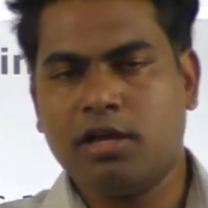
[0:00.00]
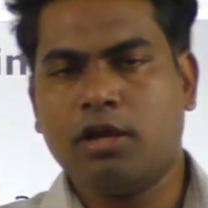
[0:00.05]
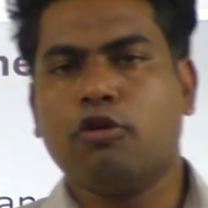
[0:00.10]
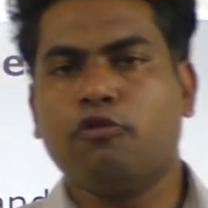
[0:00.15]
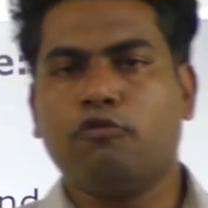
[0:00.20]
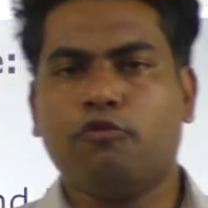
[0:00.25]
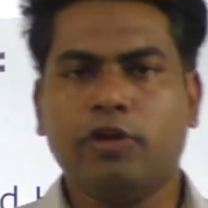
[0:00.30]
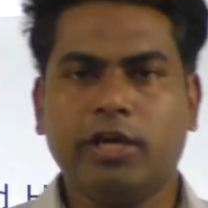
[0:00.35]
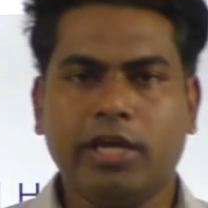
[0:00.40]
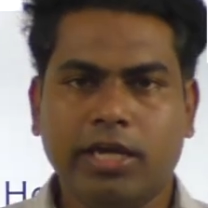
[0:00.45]

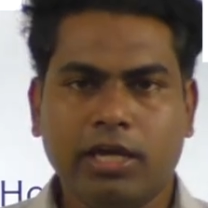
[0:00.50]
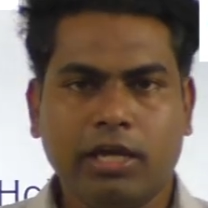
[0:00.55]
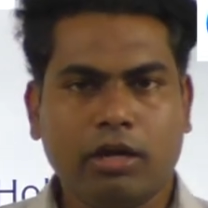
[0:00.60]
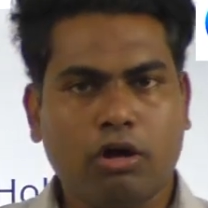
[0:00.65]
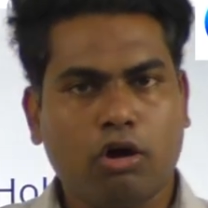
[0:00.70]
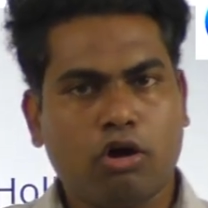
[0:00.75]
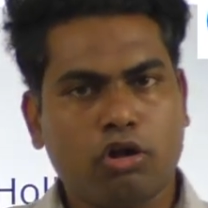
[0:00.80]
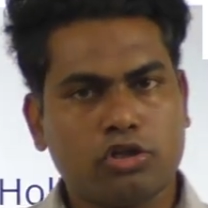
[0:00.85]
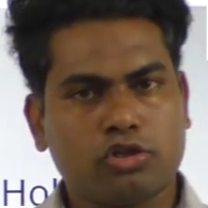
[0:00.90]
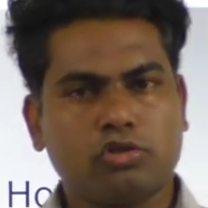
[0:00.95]
We
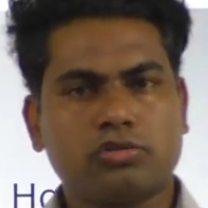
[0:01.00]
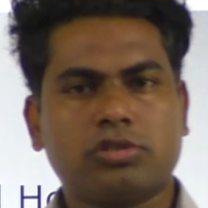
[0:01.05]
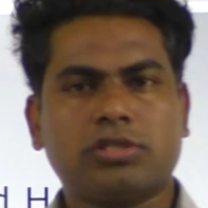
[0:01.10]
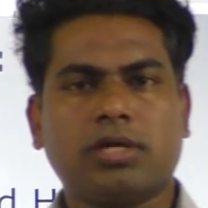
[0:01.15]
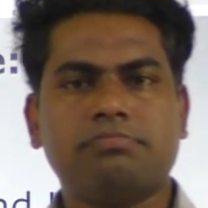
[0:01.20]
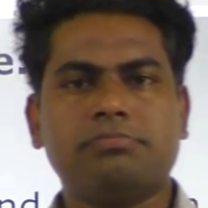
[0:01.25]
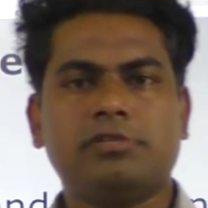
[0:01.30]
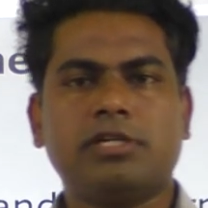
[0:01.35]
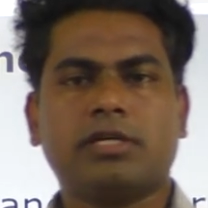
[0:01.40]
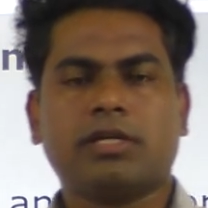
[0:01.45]
also
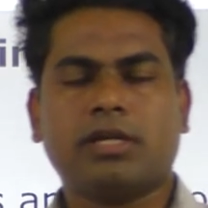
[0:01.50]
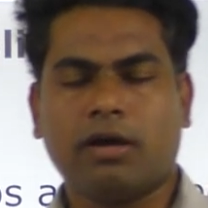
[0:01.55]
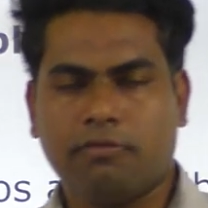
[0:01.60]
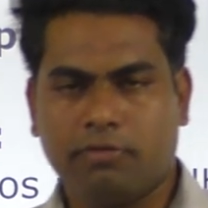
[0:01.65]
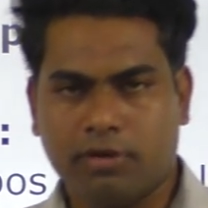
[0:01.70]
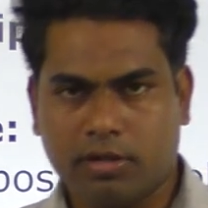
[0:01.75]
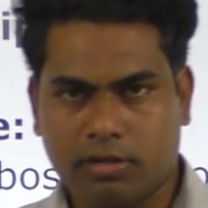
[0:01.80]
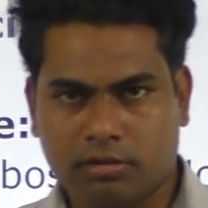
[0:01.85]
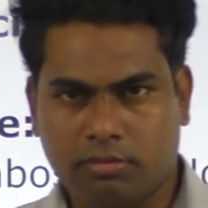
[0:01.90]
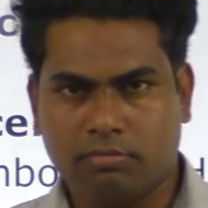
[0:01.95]
subject
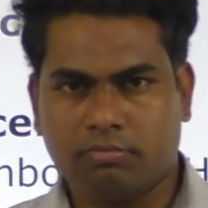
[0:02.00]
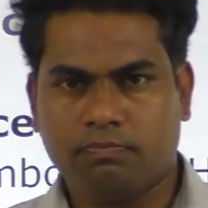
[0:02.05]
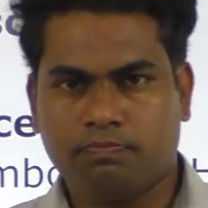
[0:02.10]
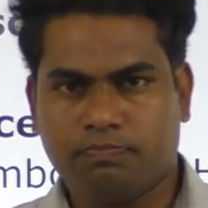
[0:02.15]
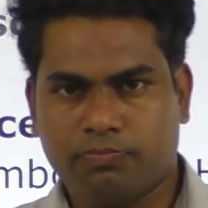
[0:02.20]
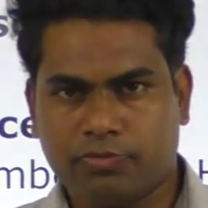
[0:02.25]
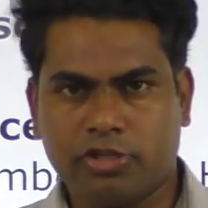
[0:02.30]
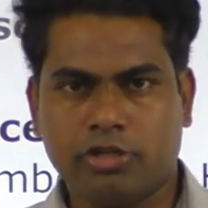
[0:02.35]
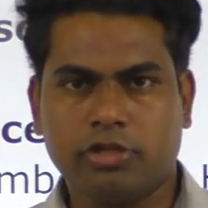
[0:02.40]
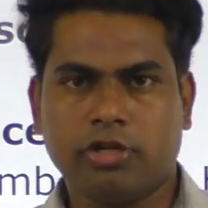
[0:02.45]

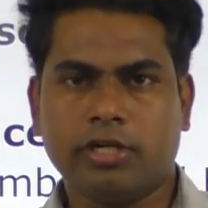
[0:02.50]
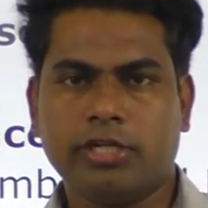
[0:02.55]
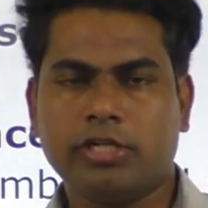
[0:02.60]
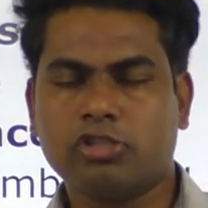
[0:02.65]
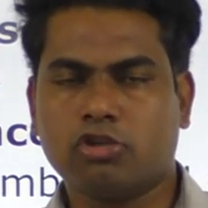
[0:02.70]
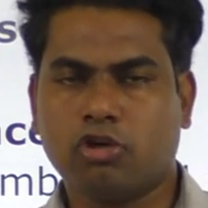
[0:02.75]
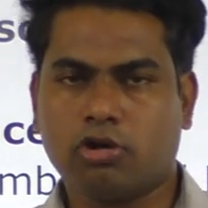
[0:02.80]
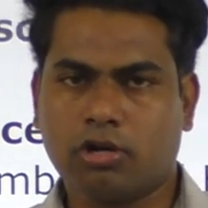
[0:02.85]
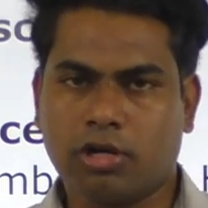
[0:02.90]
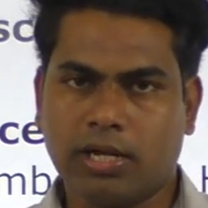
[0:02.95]
our theories
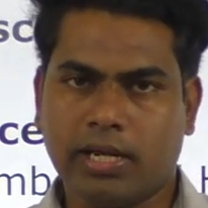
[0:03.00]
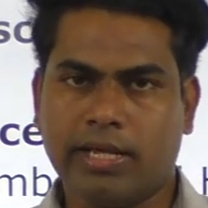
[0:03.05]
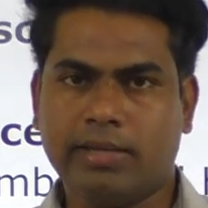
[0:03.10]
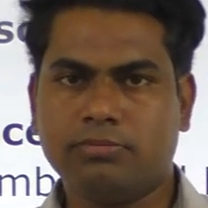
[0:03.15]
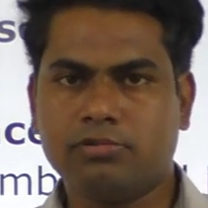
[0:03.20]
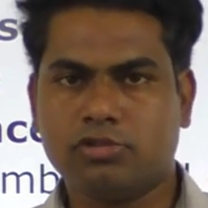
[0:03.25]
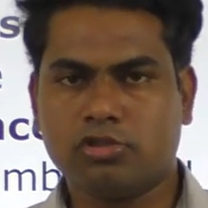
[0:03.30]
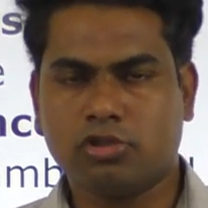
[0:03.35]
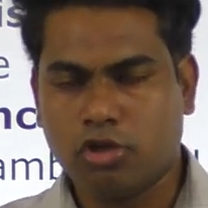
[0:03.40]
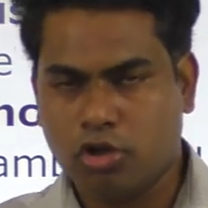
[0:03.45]
or
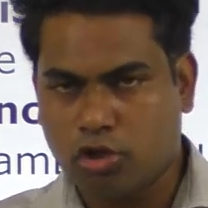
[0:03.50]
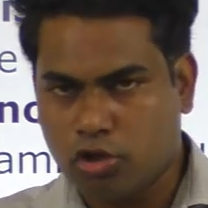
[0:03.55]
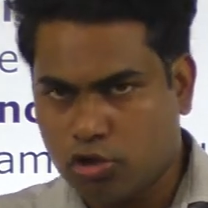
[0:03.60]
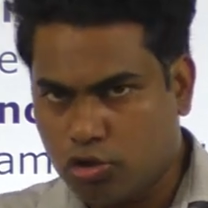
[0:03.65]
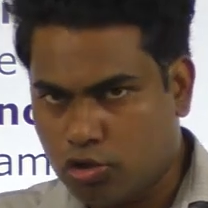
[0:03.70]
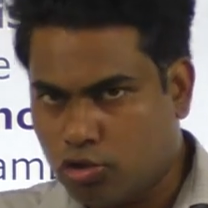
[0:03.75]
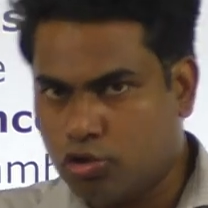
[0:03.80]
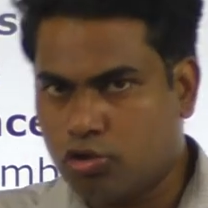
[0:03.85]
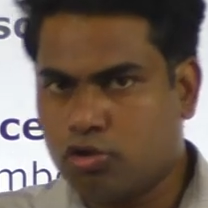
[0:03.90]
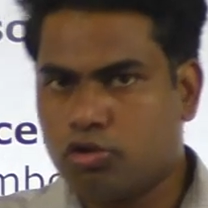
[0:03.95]
claims
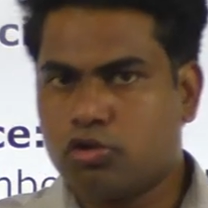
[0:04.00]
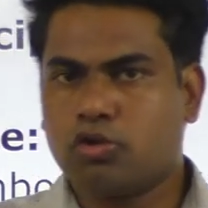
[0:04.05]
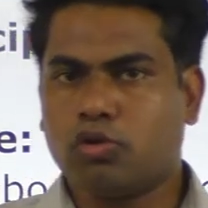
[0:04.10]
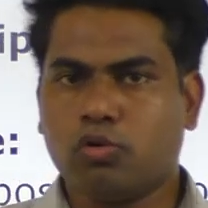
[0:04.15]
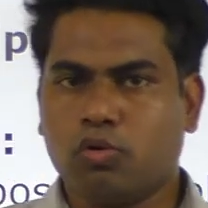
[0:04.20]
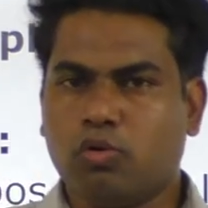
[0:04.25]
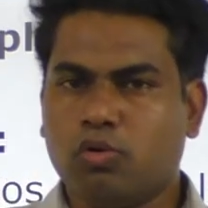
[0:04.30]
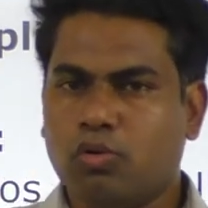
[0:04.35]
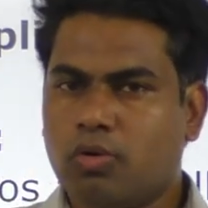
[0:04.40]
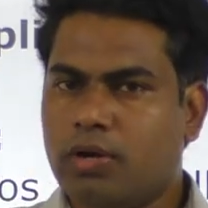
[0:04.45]

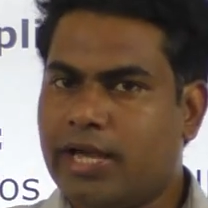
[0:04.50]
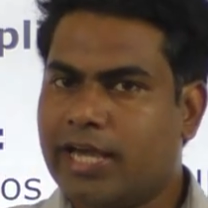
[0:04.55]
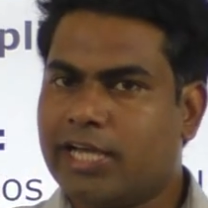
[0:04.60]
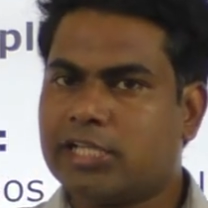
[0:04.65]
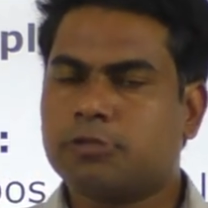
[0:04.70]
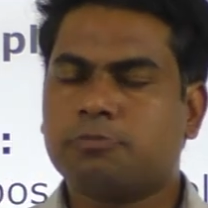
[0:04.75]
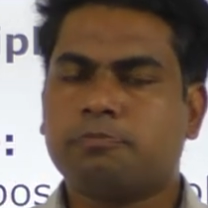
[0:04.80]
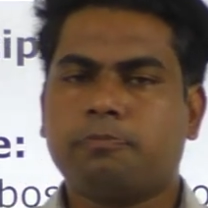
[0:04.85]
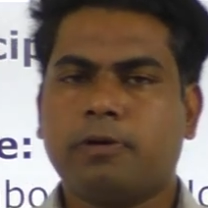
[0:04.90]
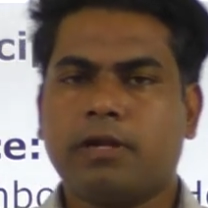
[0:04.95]
to
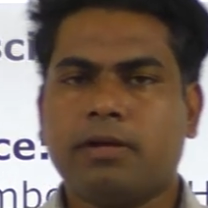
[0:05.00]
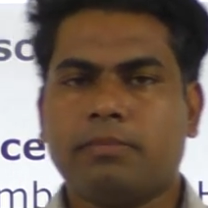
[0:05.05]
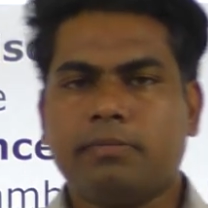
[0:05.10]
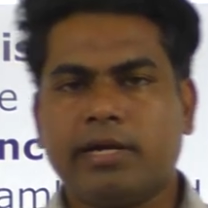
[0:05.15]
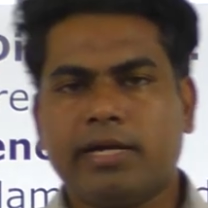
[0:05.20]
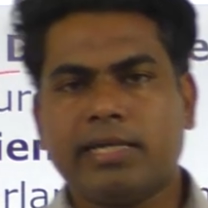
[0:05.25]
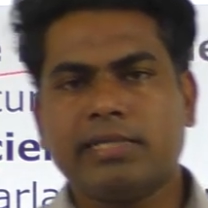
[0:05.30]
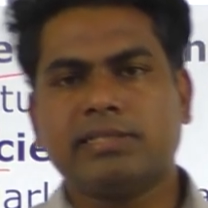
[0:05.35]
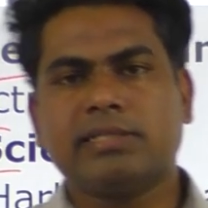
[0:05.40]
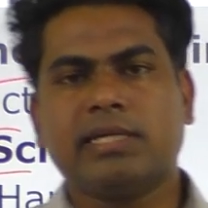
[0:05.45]

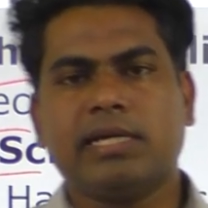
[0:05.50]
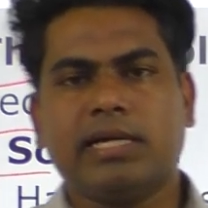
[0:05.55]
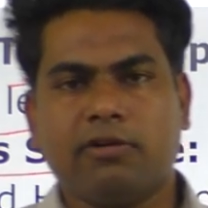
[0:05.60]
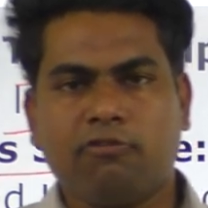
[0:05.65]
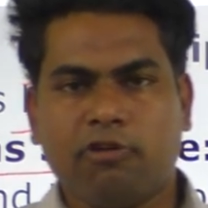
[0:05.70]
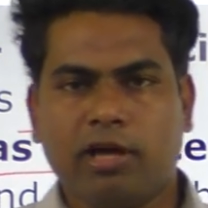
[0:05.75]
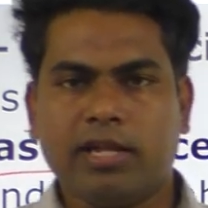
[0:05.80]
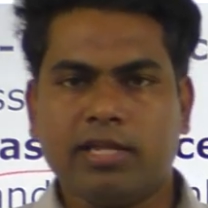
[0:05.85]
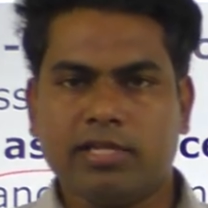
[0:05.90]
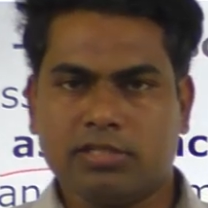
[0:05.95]
experimentation and
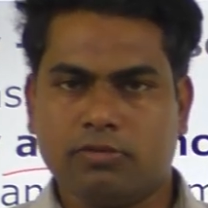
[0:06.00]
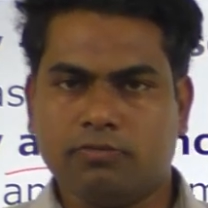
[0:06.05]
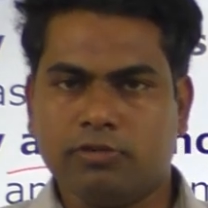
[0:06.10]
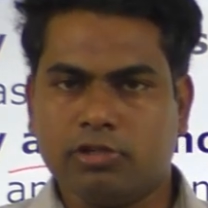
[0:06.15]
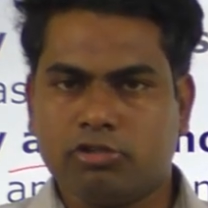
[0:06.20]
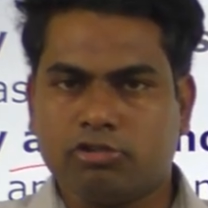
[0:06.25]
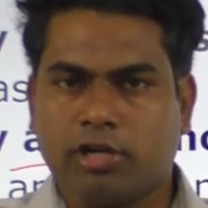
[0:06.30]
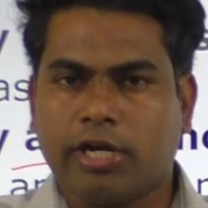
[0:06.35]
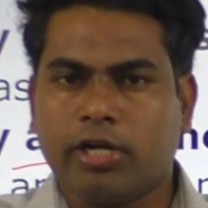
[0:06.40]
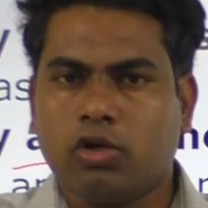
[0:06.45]
evaluation. We
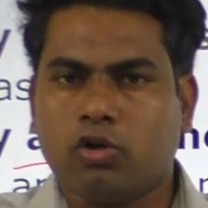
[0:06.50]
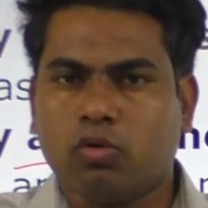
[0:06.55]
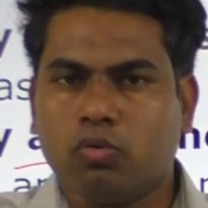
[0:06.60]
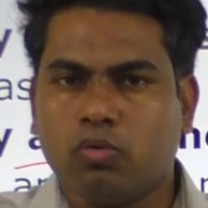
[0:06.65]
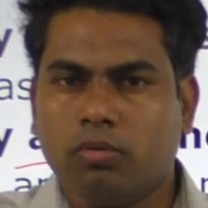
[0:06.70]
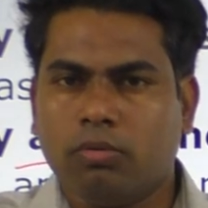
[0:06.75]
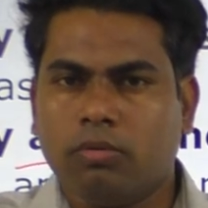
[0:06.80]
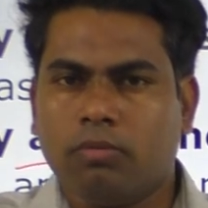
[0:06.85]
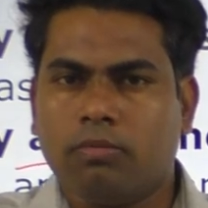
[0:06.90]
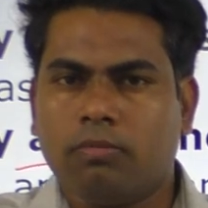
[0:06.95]
try to
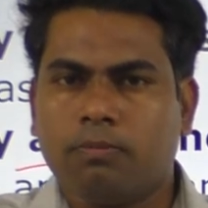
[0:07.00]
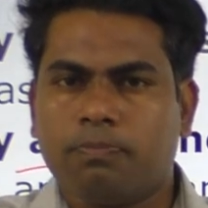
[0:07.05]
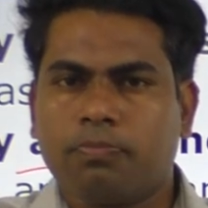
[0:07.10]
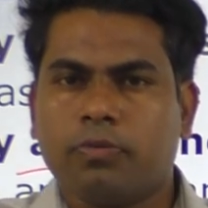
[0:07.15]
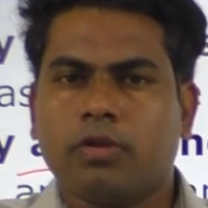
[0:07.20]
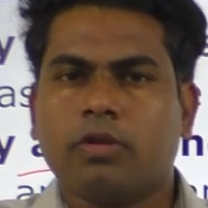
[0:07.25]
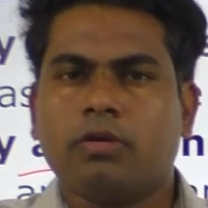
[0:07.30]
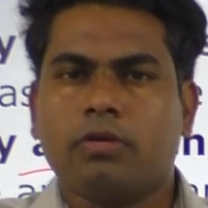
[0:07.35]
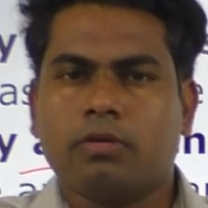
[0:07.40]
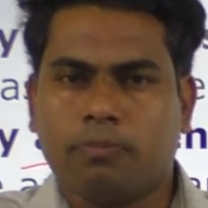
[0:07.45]

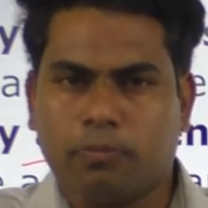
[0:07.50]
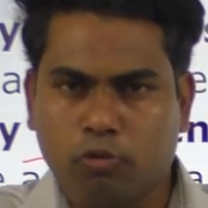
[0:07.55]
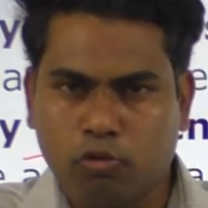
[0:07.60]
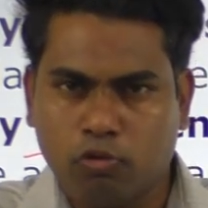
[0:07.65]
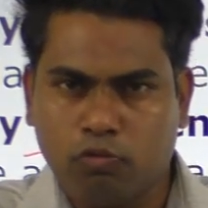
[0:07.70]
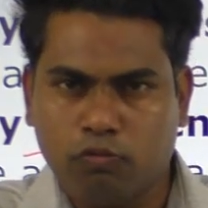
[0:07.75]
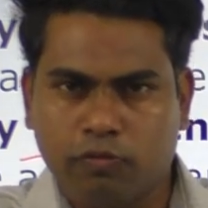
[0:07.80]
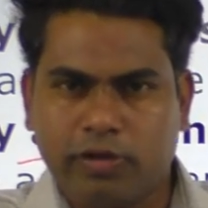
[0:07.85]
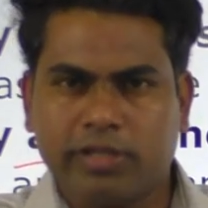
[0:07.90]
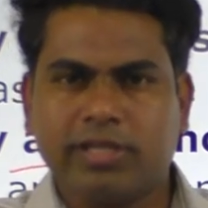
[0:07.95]

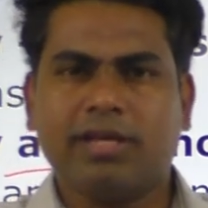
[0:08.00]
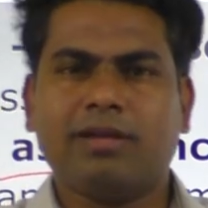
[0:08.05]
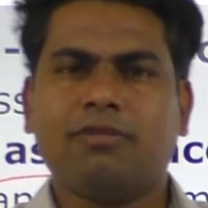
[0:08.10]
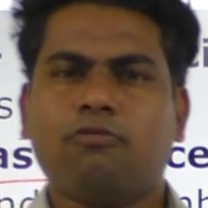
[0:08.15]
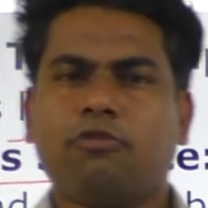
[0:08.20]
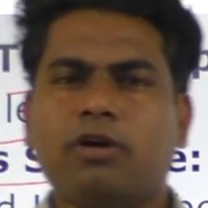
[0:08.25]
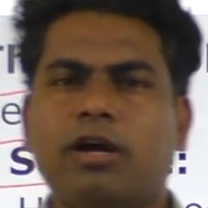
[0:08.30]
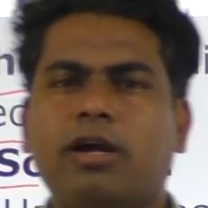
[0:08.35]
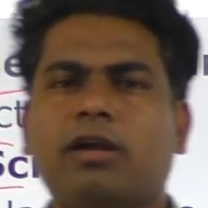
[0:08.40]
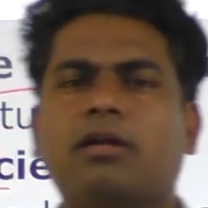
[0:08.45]
prove whether
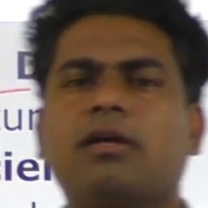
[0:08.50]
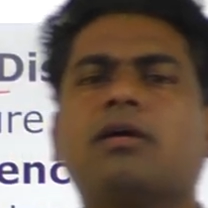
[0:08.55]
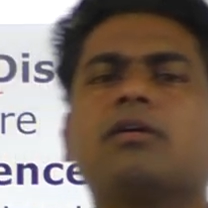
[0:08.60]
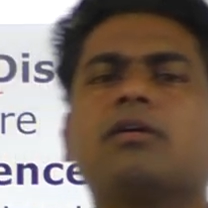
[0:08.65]
what